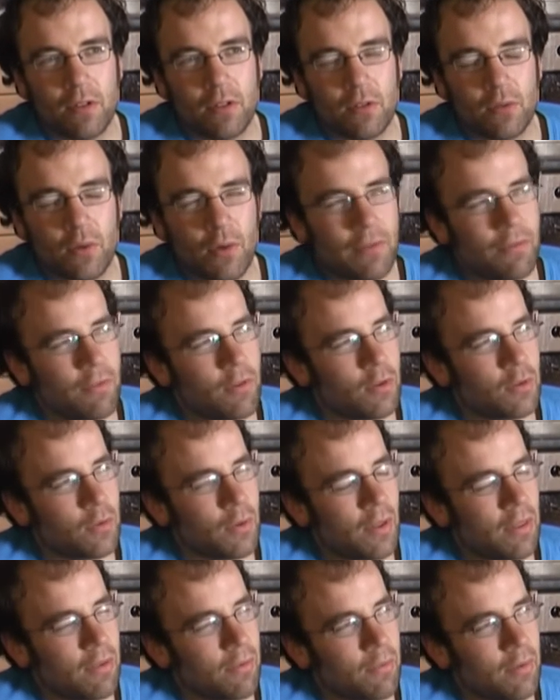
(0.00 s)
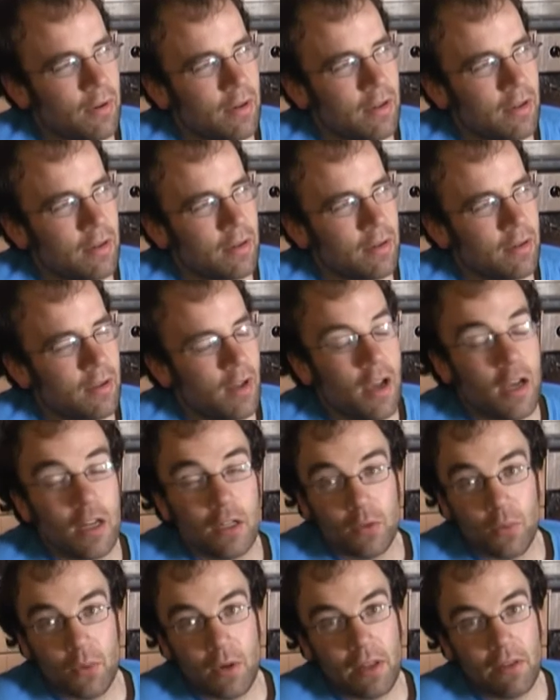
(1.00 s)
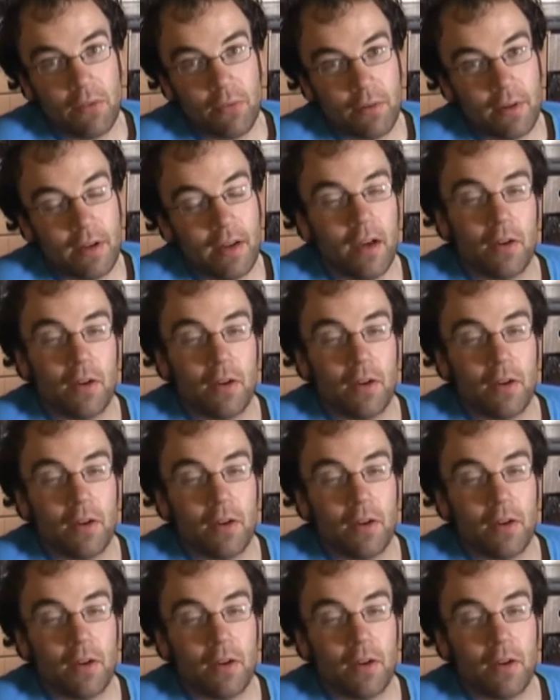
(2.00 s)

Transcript: 24, 23,